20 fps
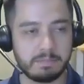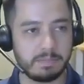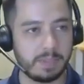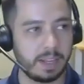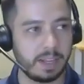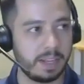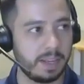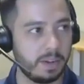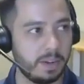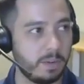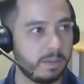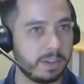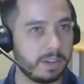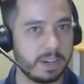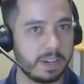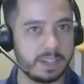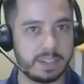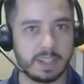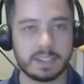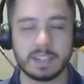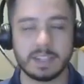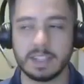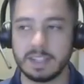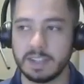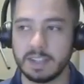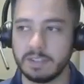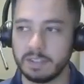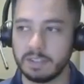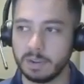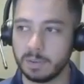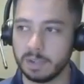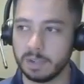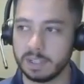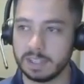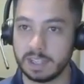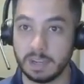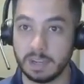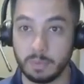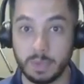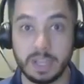over a dozen different
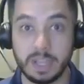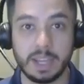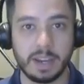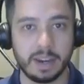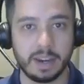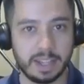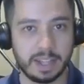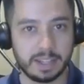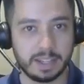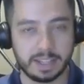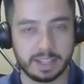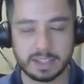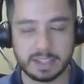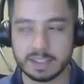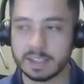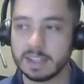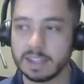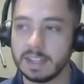ones that we carry at least.